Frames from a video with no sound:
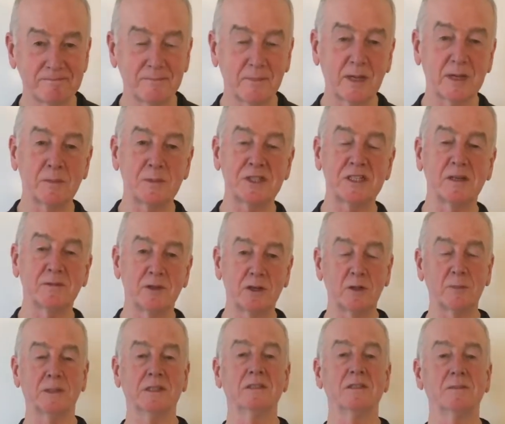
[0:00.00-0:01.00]
My name's David
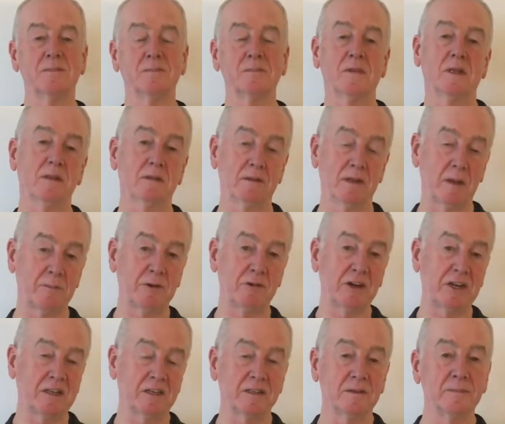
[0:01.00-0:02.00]
Almond and I'm a
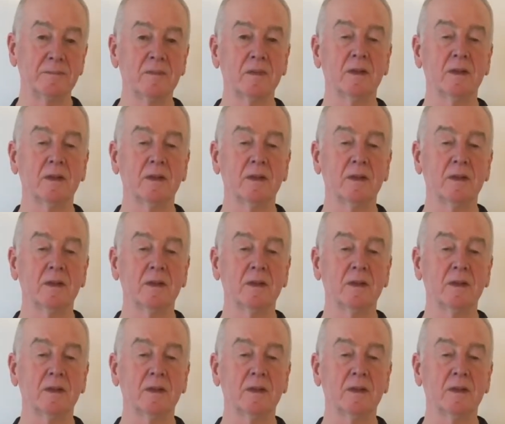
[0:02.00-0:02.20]
writer.